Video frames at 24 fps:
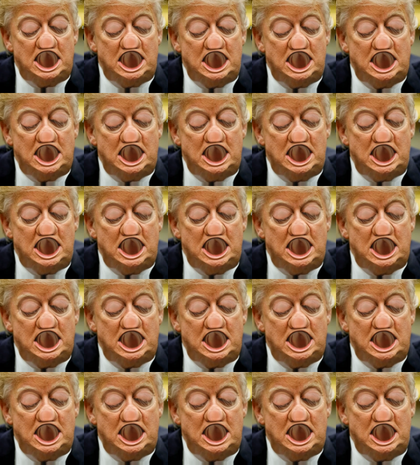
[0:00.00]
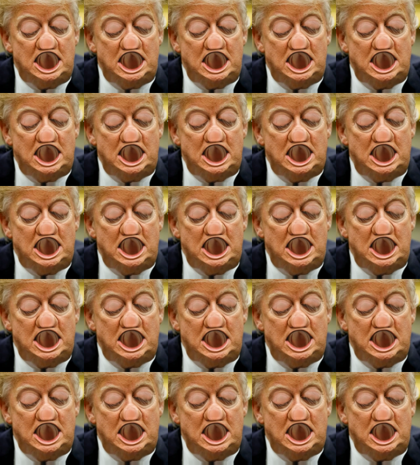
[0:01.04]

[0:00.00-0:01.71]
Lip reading: (silence)